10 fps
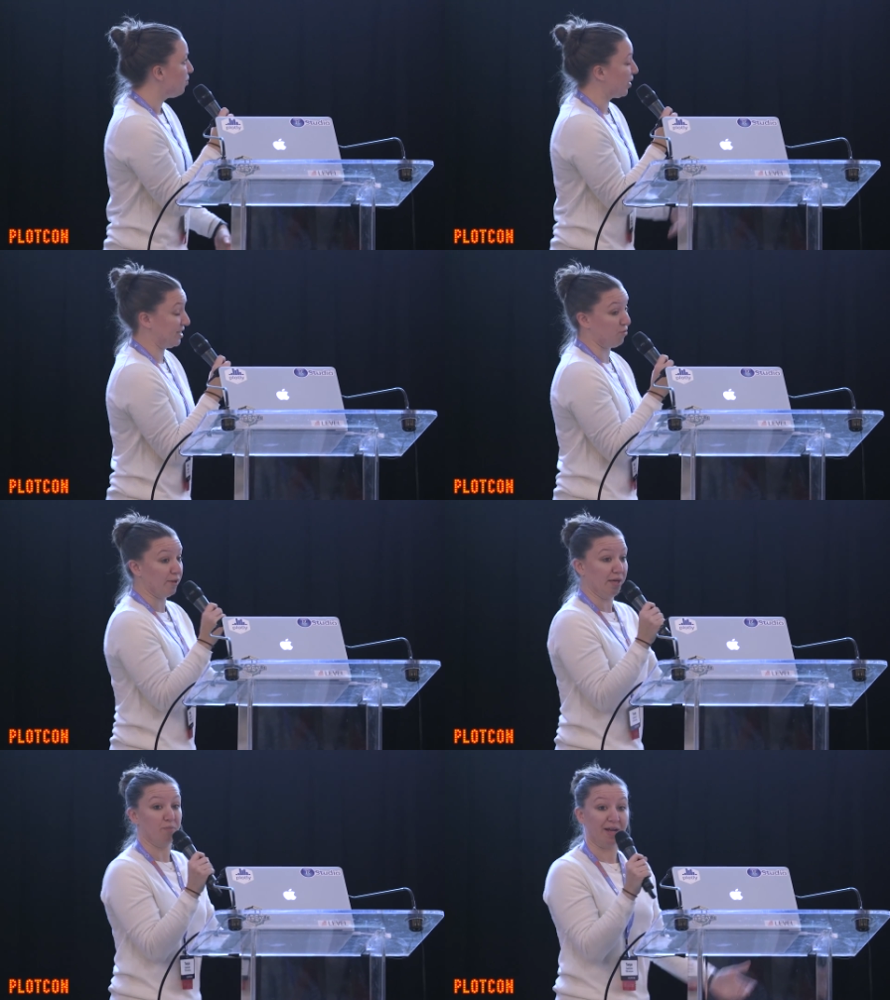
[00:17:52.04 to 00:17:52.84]
Plus, they're
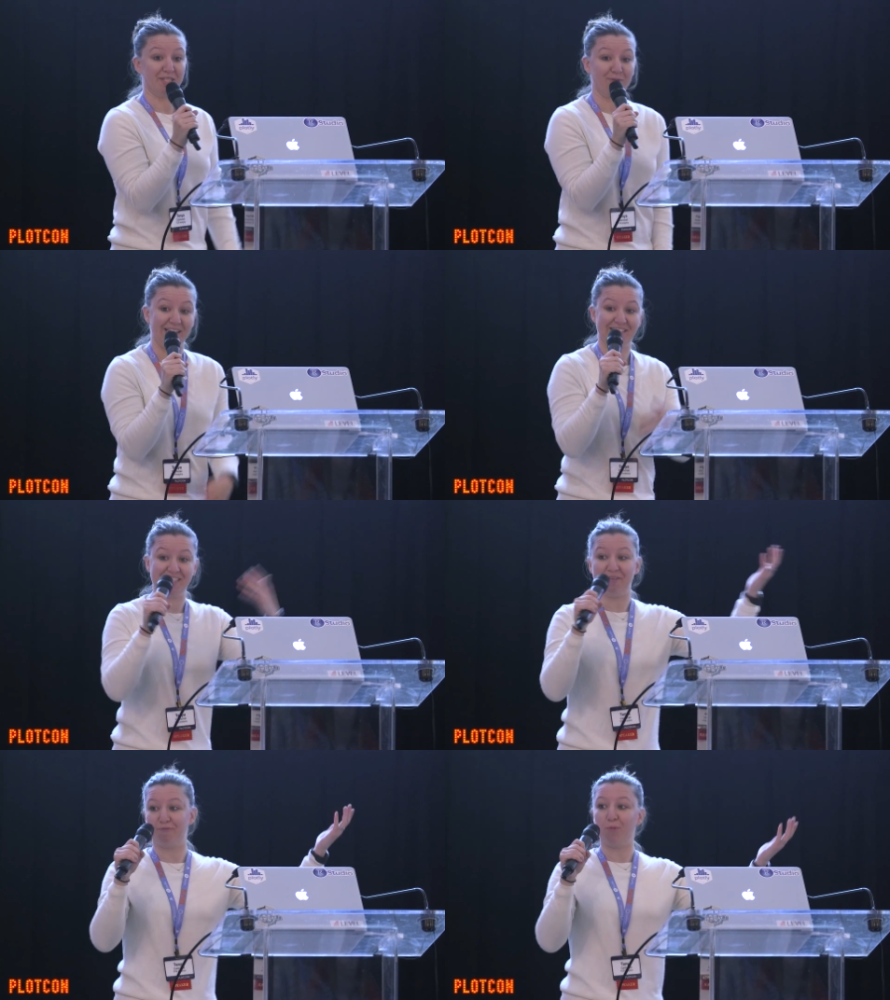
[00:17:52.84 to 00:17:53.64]
really impressed when they
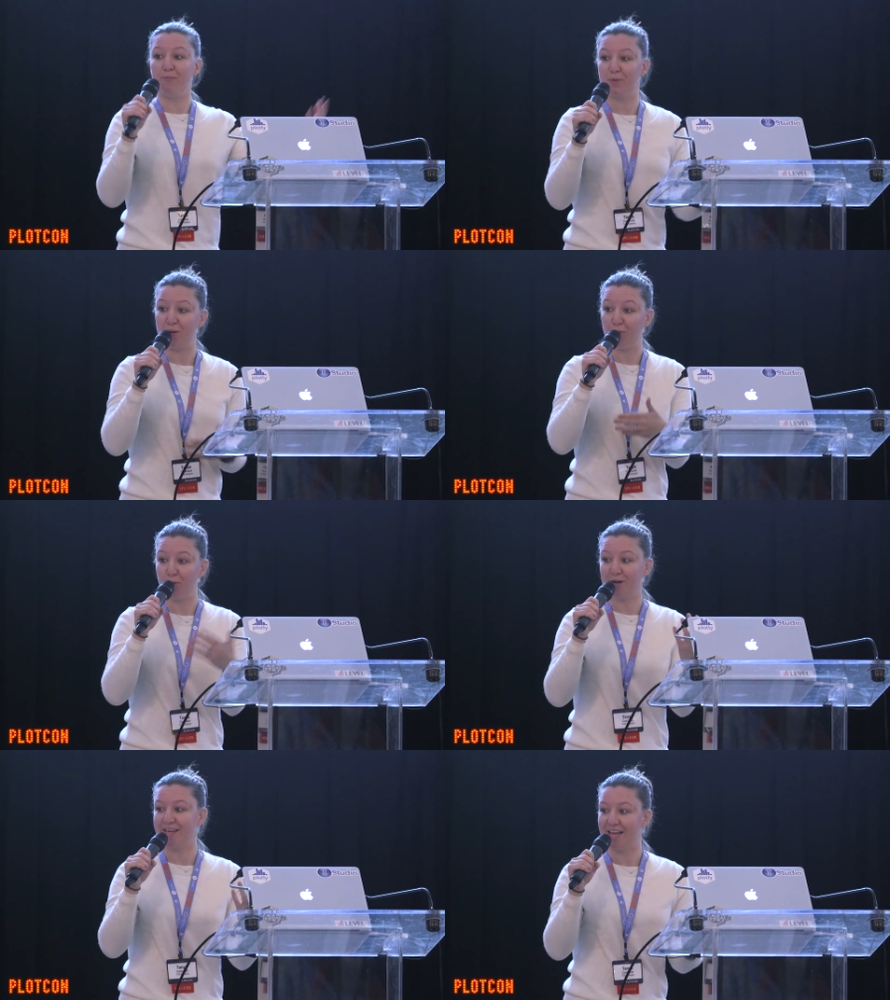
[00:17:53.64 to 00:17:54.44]
see a full-blown
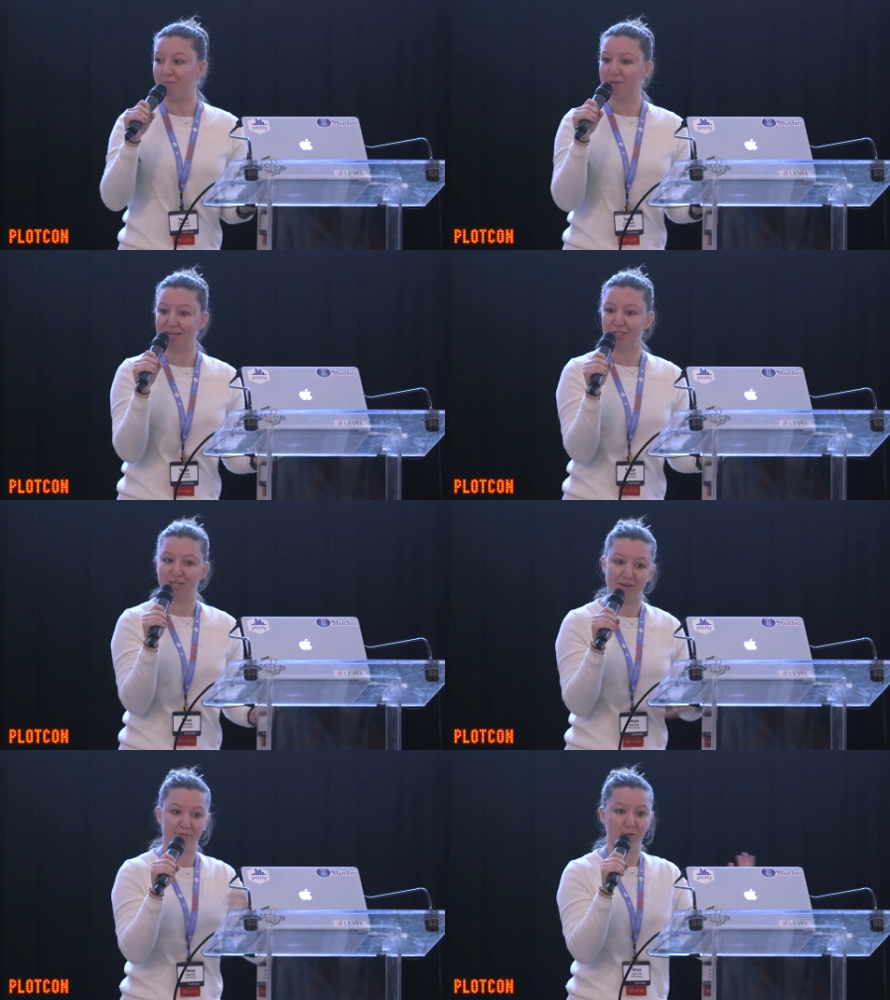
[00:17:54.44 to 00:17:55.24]
working
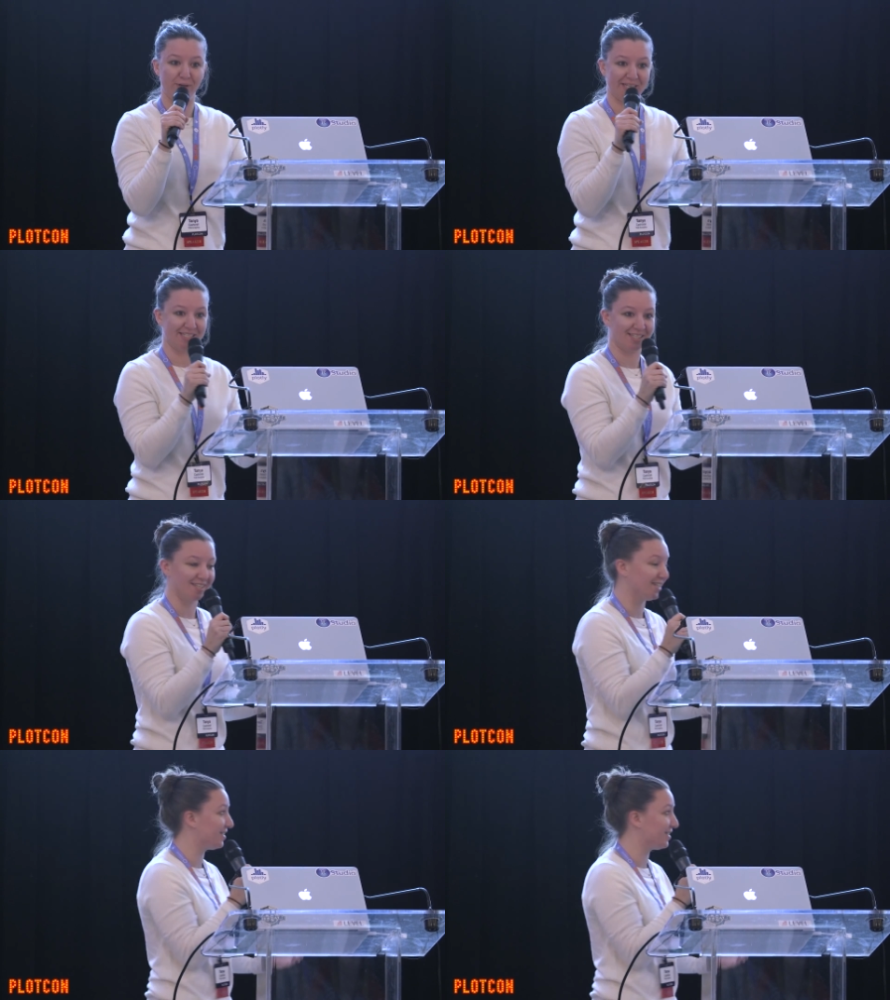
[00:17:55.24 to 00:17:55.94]
application in a few weeks.